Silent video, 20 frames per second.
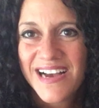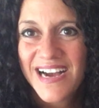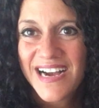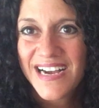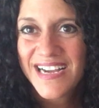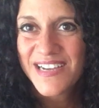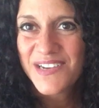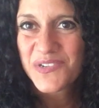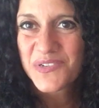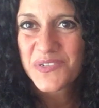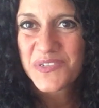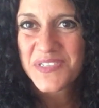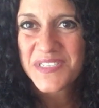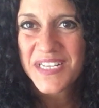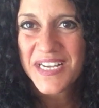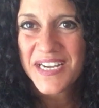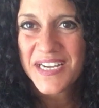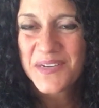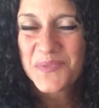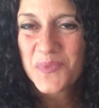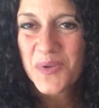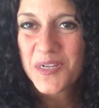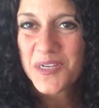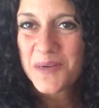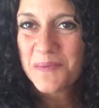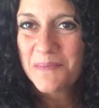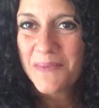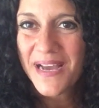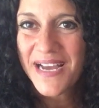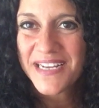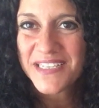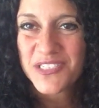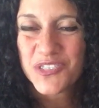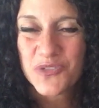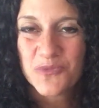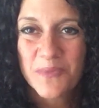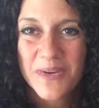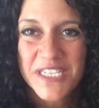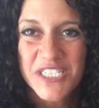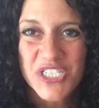Hi Earth Sign, welcome back
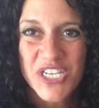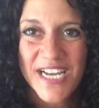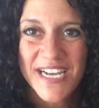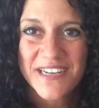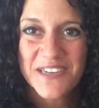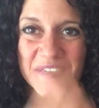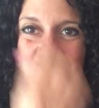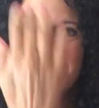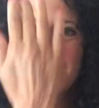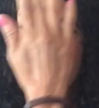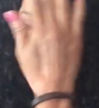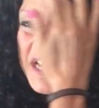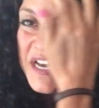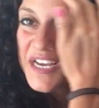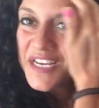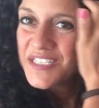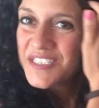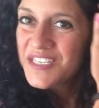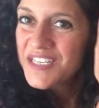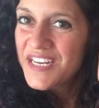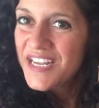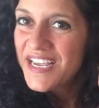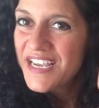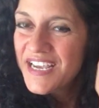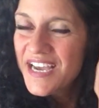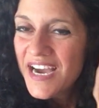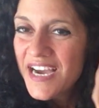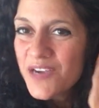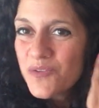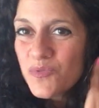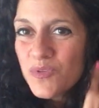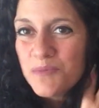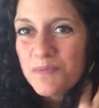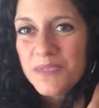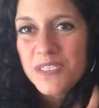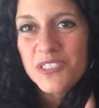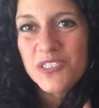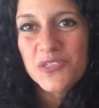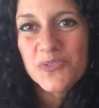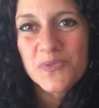to my channel. Today I will
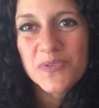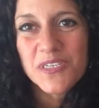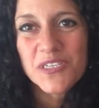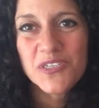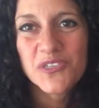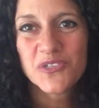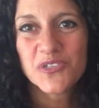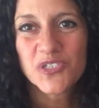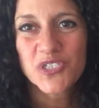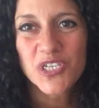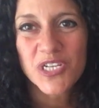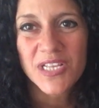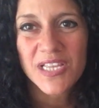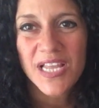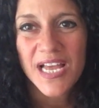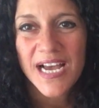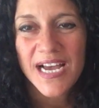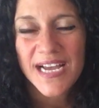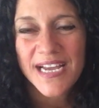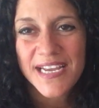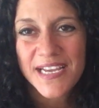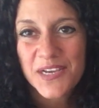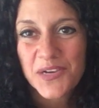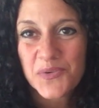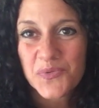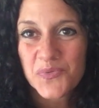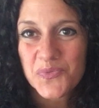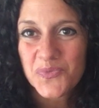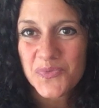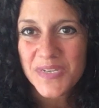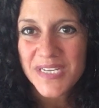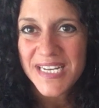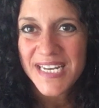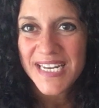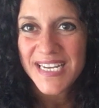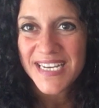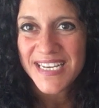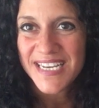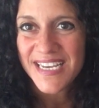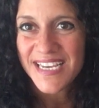be doing your July
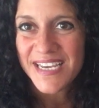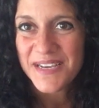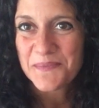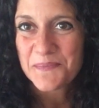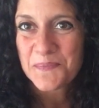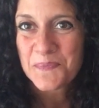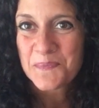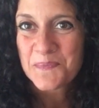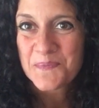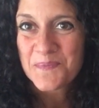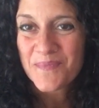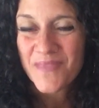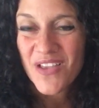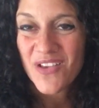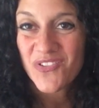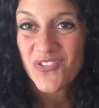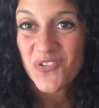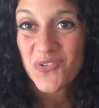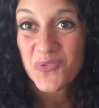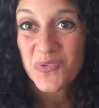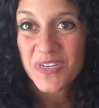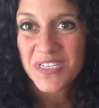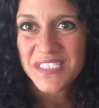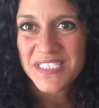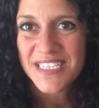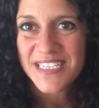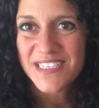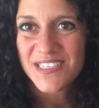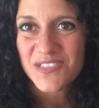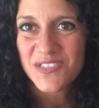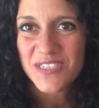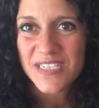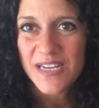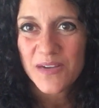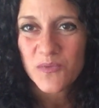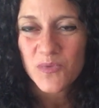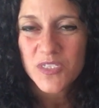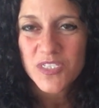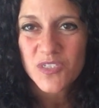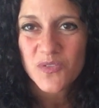reading. So we're going to take a look
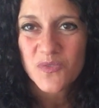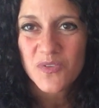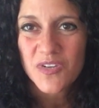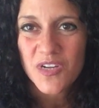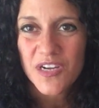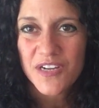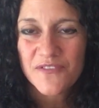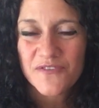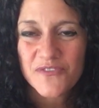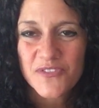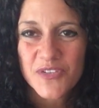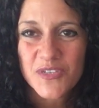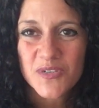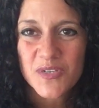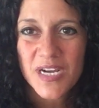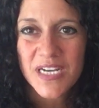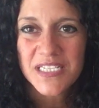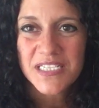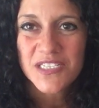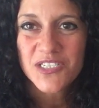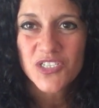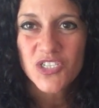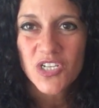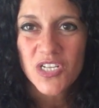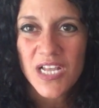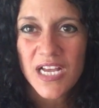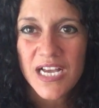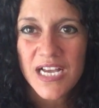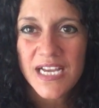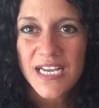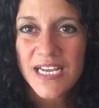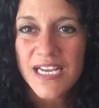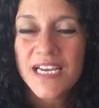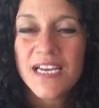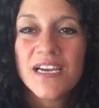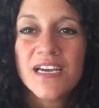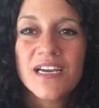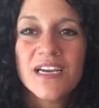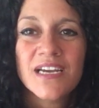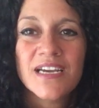at what's going on for you guys in July.
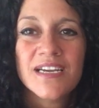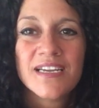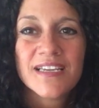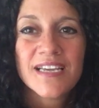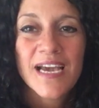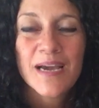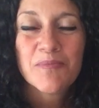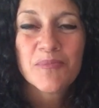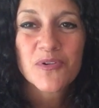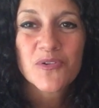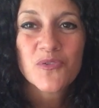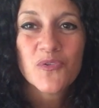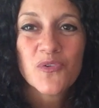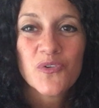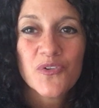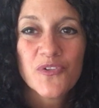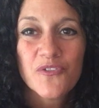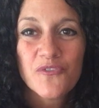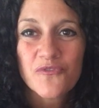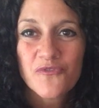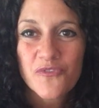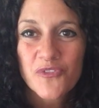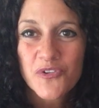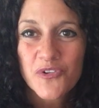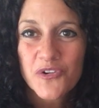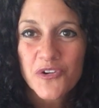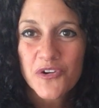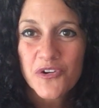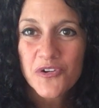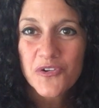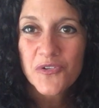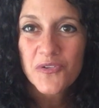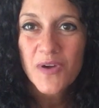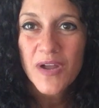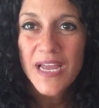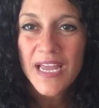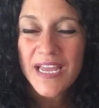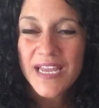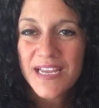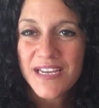Capricorn, Virgo,
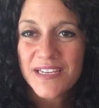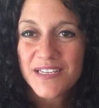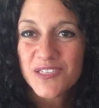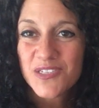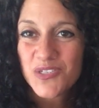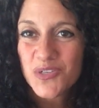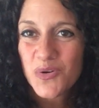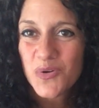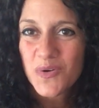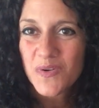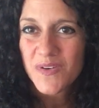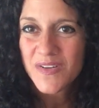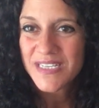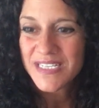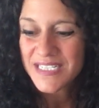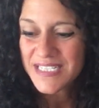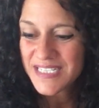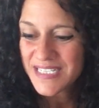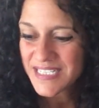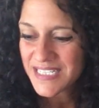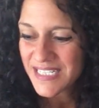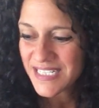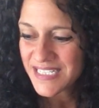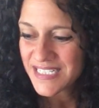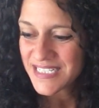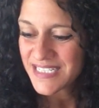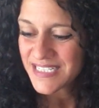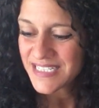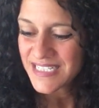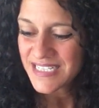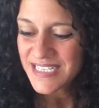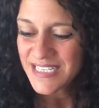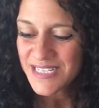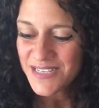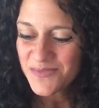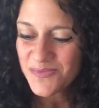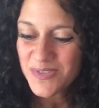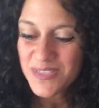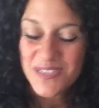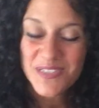and Taurus. Let's
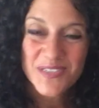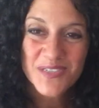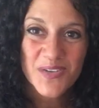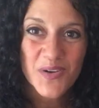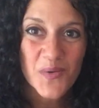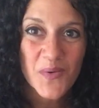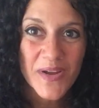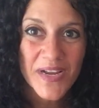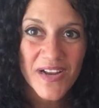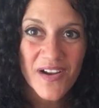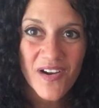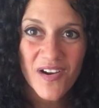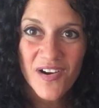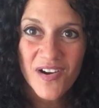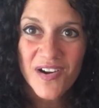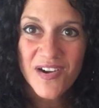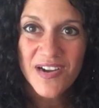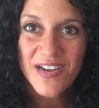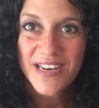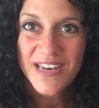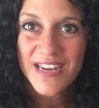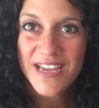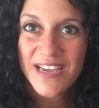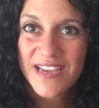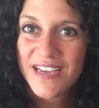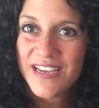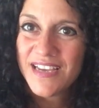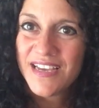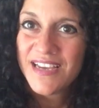see what's going on.